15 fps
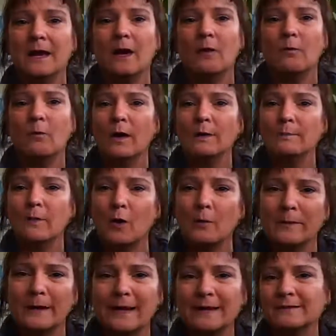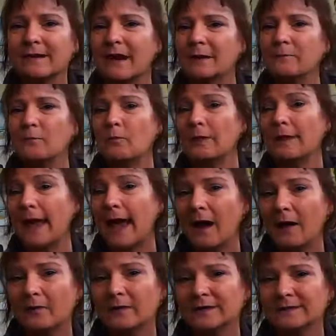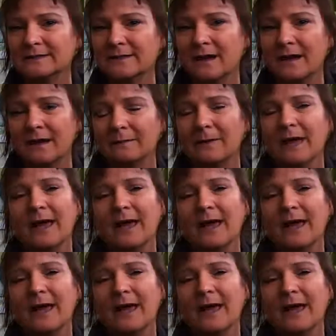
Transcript: one moment at a time, 1 hour at a time.